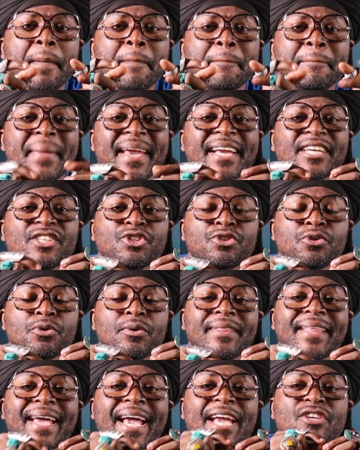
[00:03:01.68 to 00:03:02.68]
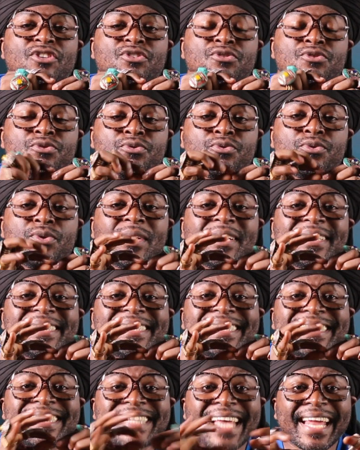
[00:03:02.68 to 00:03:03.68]
make sure that you
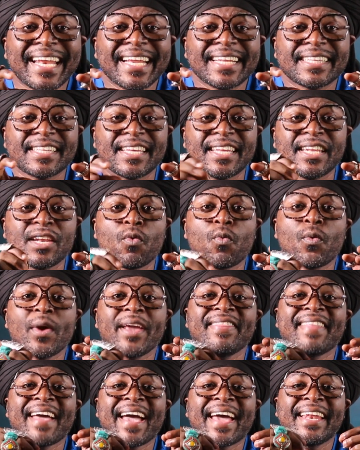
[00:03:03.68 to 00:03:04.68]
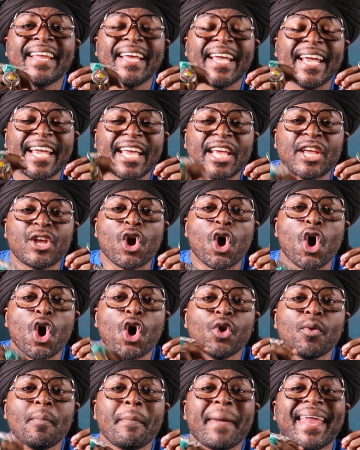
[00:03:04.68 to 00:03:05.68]
set it in a way that it
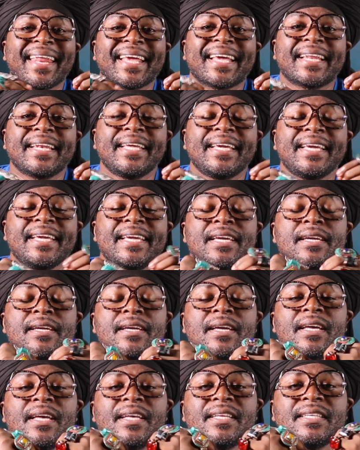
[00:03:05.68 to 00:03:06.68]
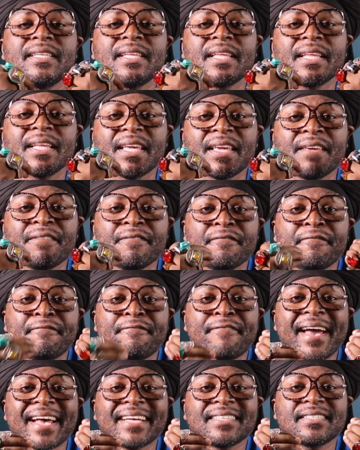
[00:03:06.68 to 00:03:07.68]
automatically
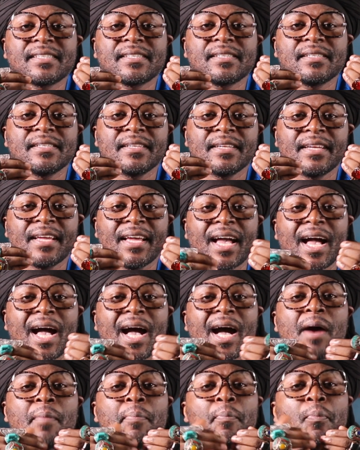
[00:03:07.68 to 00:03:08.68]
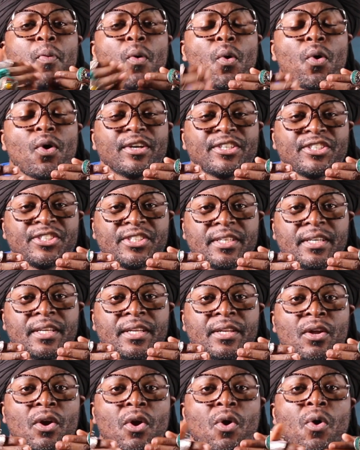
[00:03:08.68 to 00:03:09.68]
invests a
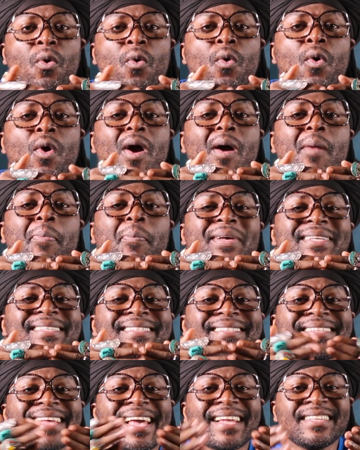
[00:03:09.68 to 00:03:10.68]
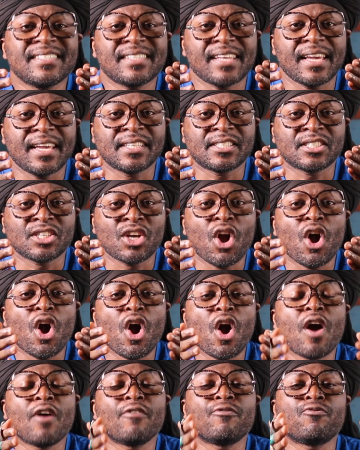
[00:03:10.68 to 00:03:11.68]
portion or a percentage
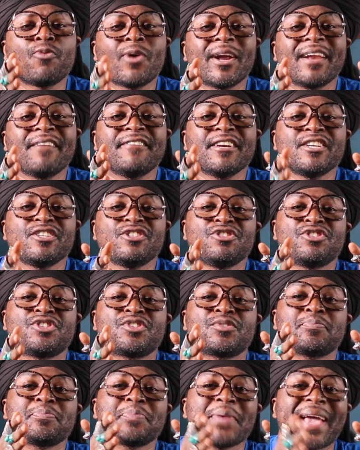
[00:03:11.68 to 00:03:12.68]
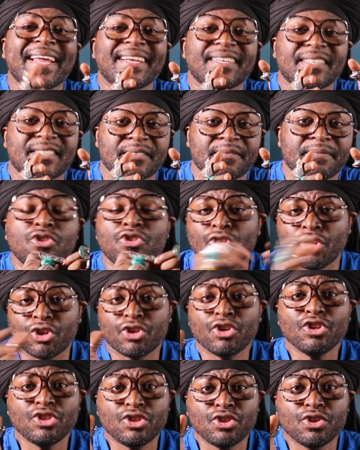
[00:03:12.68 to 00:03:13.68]
of whatever you spend. You
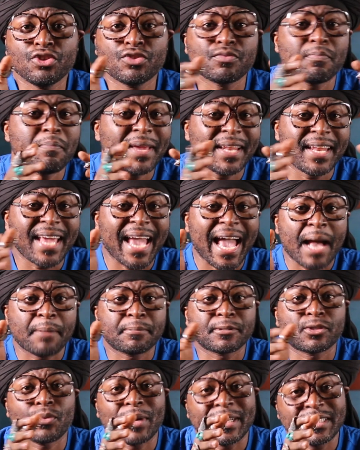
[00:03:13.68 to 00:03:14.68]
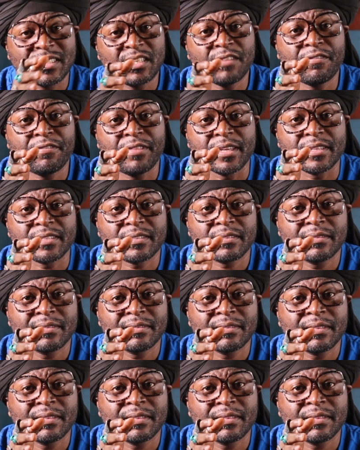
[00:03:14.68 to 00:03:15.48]
could use many apps to achieve this.